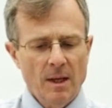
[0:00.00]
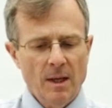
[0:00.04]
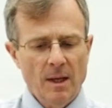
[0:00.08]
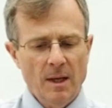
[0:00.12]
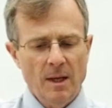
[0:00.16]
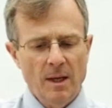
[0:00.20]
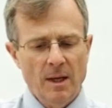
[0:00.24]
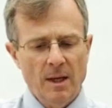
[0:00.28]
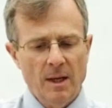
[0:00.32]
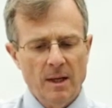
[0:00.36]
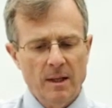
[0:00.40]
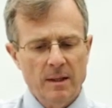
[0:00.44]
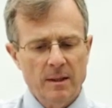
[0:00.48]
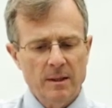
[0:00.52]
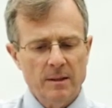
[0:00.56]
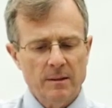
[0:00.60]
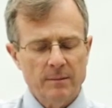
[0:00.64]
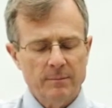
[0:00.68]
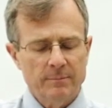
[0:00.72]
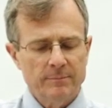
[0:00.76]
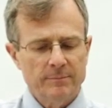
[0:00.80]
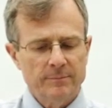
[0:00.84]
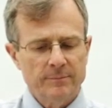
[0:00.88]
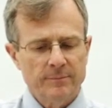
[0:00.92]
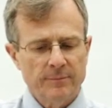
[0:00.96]
and
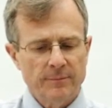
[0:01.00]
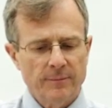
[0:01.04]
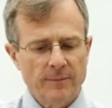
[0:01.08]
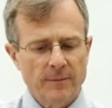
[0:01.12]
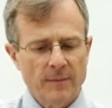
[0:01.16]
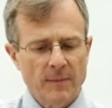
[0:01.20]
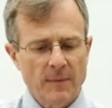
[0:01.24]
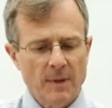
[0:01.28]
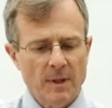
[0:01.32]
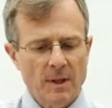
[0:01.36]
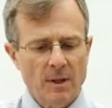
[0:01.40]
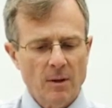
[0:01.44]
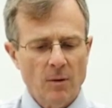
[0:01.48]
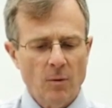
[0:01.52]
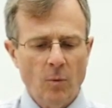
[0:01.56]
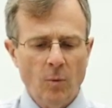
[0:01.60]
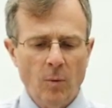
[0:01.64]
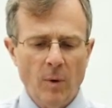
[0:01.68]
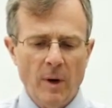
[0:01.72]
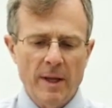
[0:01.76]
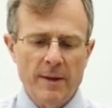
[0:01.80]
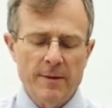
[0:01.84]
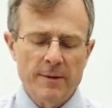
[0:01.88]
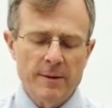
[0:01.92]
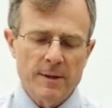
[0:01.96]

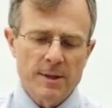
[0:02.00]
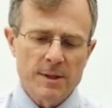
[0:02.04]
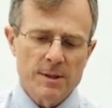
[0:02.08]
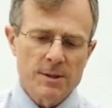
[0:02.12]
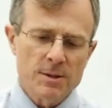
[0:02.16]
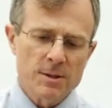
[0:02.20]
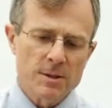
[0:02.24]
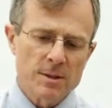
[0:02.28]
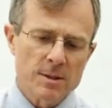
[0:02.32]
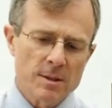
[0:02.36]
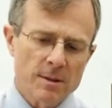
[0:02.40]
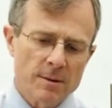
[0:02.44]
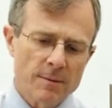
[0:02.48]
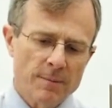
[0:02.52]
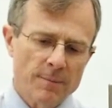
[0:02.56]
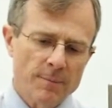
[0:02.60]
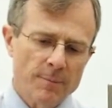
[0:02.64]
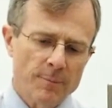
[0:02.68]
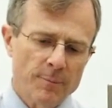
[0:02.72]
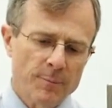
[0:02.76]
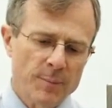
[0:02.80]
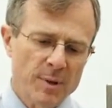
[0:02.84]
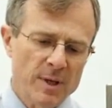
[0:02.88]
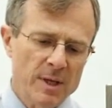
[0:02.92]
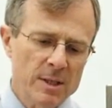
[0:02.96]
when this
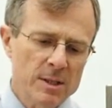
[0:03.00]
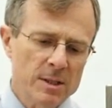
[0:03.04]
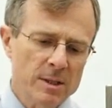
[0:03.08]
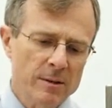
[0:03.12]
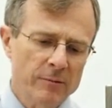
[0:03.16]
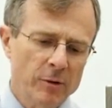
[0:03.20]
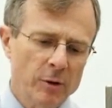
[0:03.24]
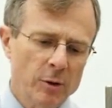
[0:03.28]
piece of